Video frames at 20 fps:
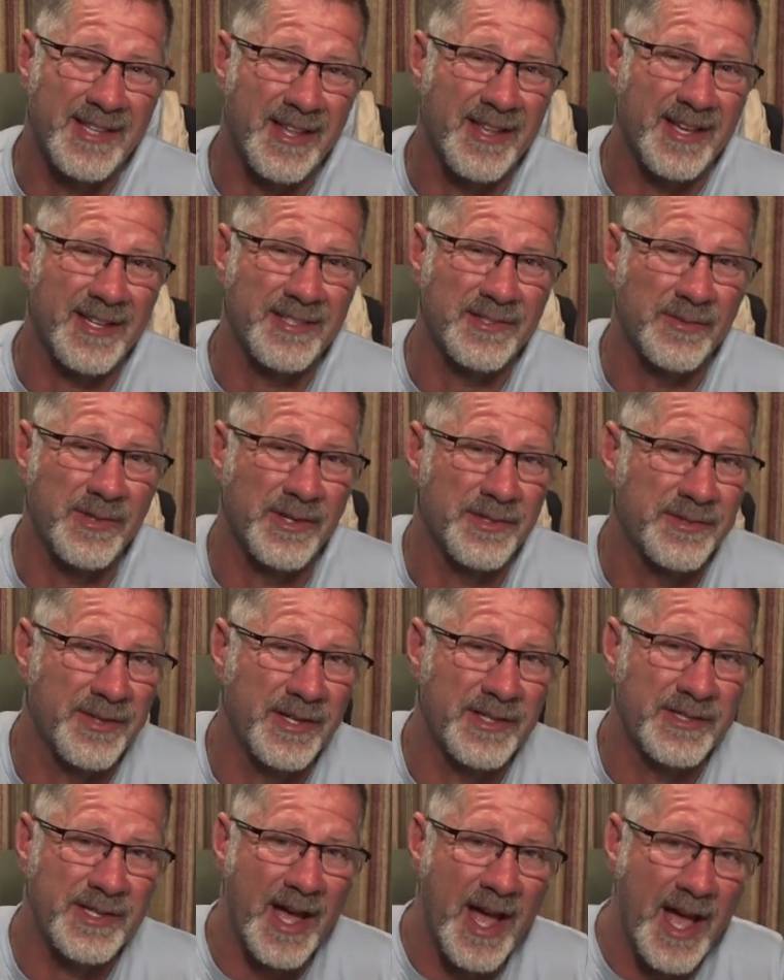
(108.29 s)
I think it's a real
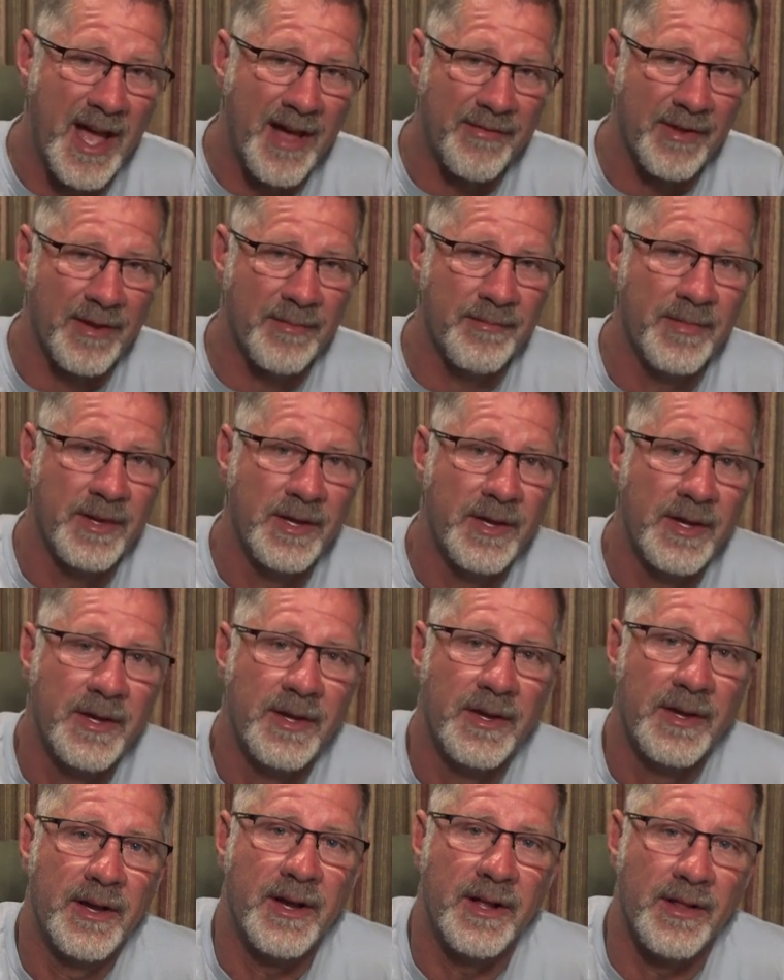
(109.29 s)
treat to have him
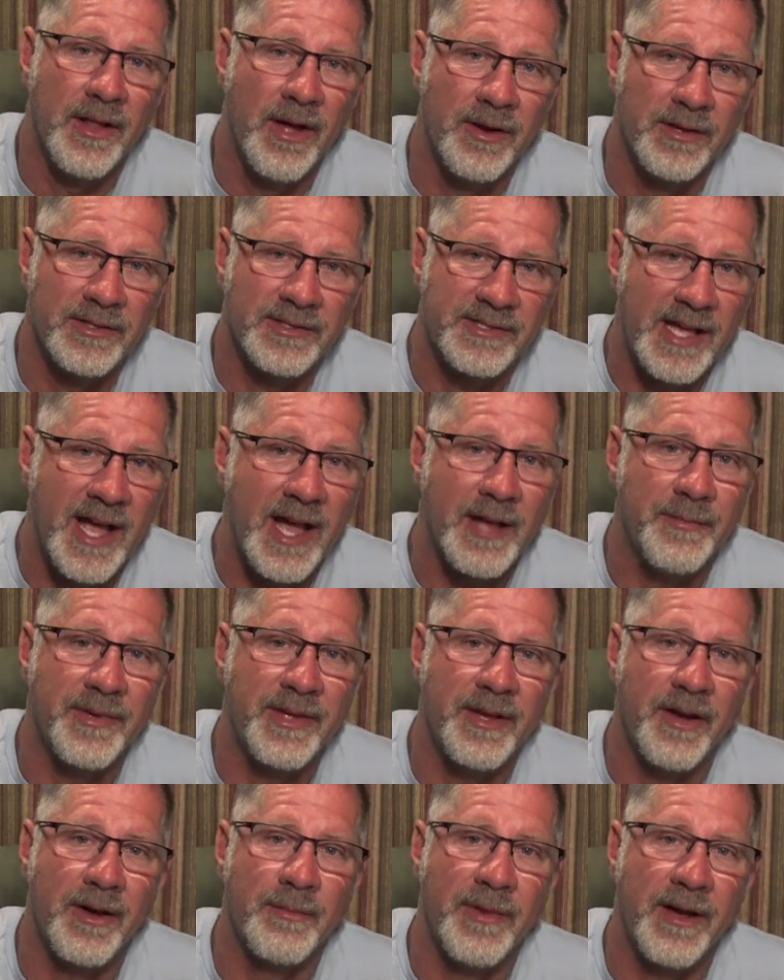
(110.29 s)
alongside
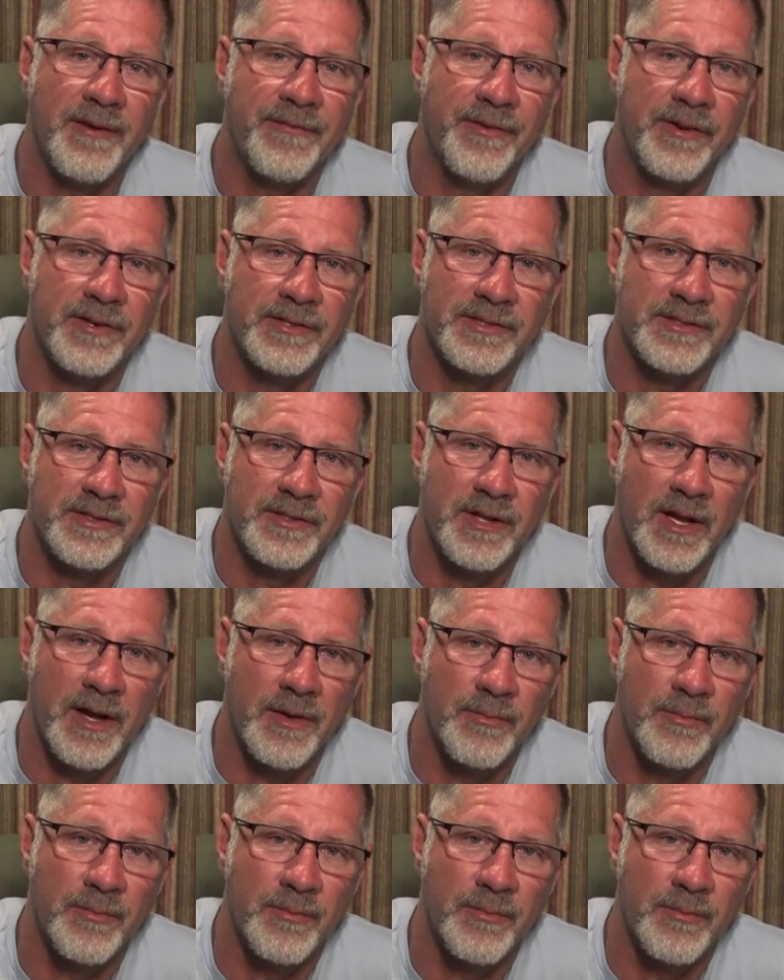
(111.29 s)
me on my first